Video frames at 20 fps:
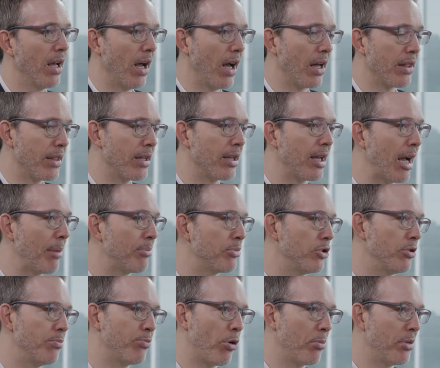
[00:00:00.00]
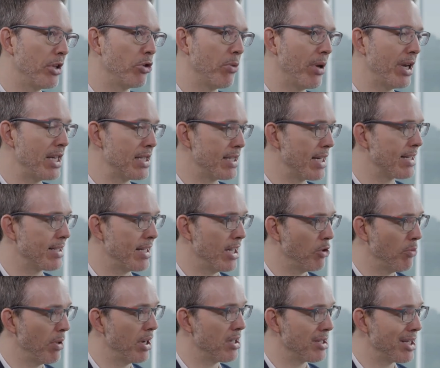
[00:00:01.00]
I think up to probably 2016,
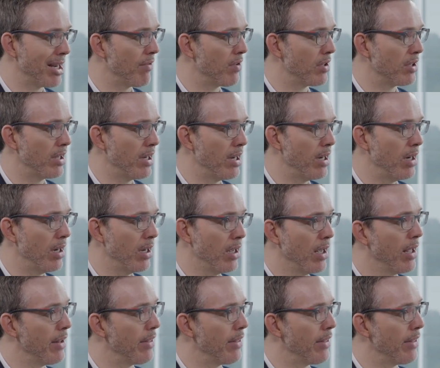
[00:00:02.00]
2017,